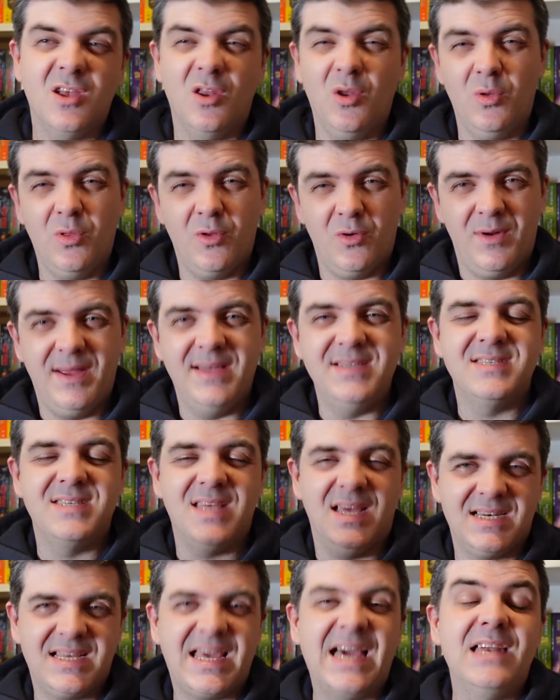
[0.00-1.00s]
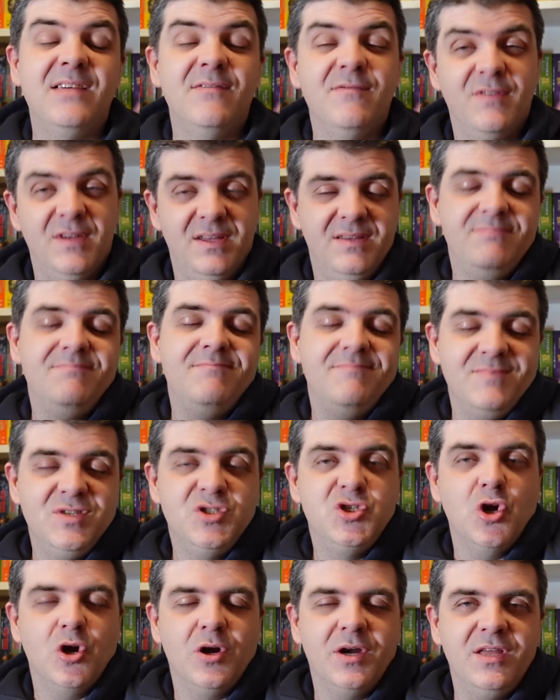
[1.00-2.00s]
although there is that kind of
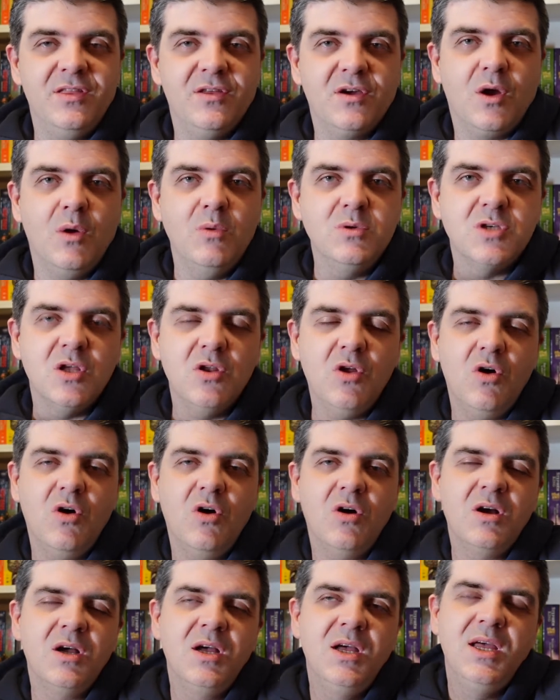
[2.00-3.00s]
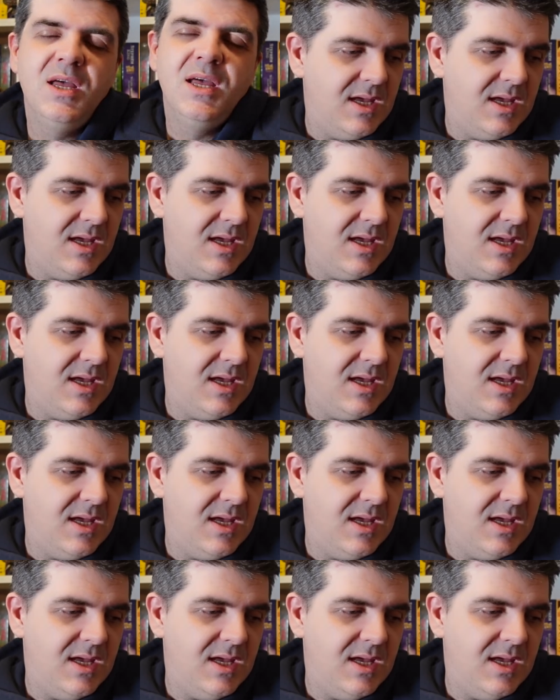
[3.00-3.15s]
journey that goes along.